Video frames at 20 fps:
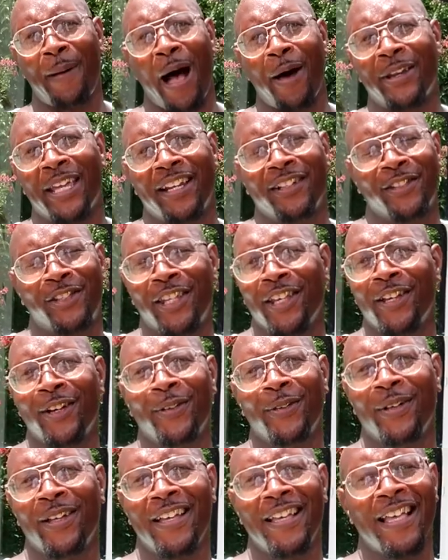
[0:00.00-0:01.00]
about that
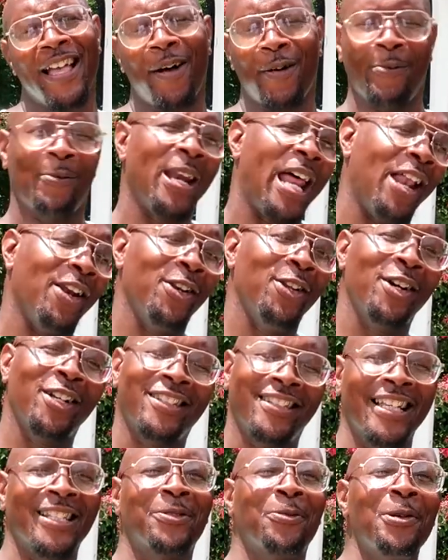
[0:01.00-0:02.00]
until when I
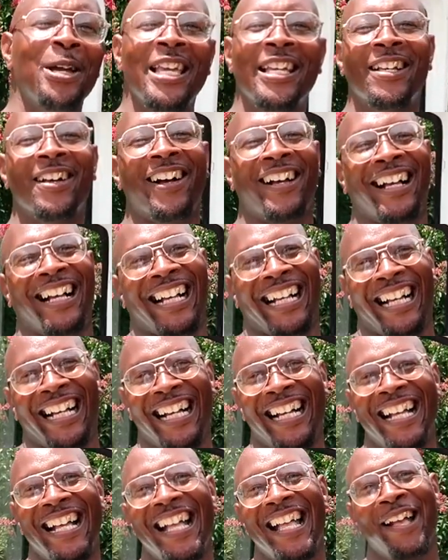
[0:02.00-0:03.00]
looked this week.
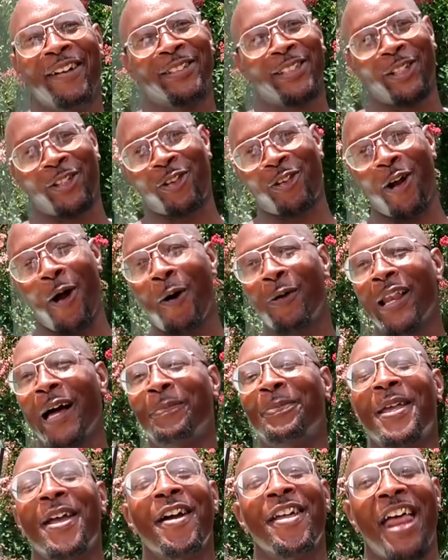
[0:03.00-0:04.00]
It was a troll
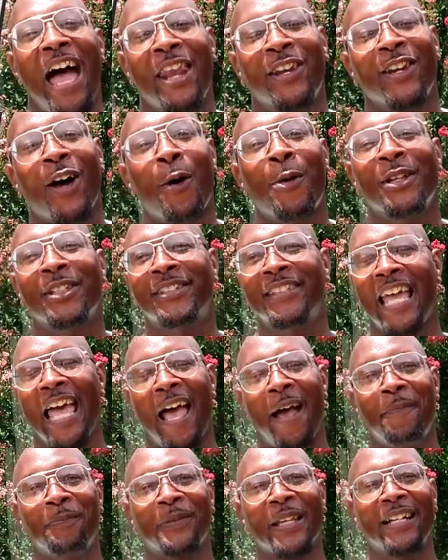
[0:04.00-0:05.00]
up there, and I noticed
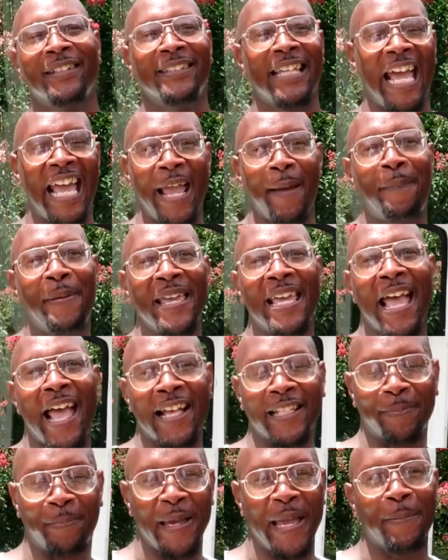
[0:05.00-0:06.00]
that the A P
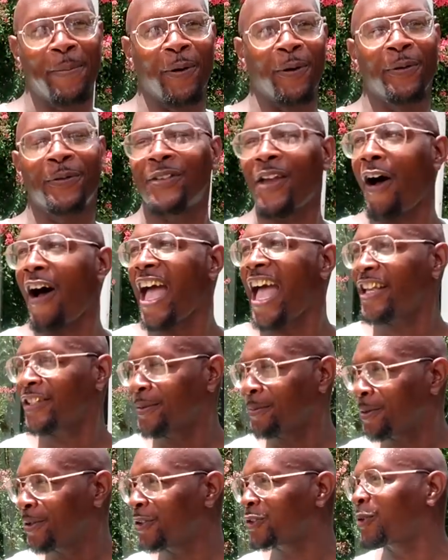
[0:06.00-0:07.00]
S people, y'all
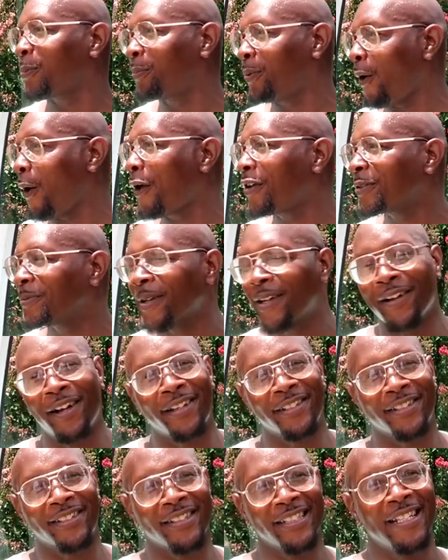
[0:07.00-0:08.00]
had some good supporters
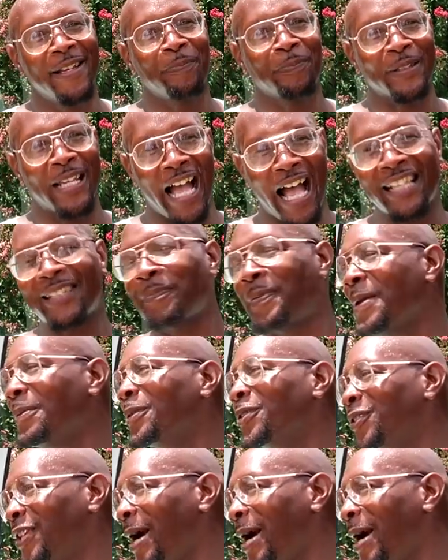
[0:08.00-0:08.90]
because that's people